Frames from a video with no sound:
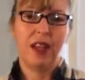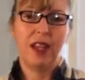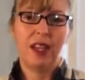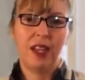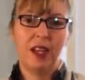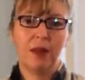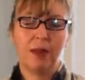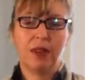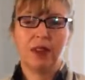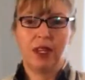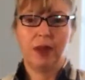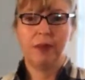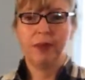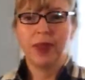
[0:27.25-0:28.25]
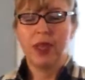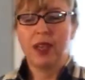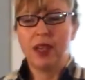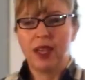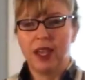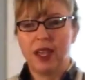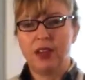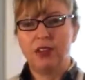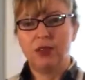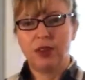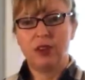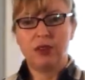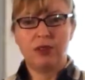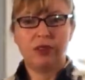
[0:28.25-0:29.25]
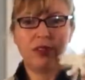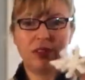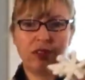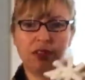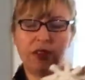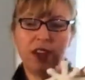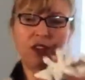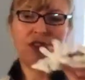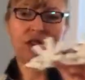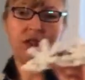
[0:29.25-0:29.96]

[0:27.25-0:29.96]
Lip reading: heat up the limb. And you could use this device.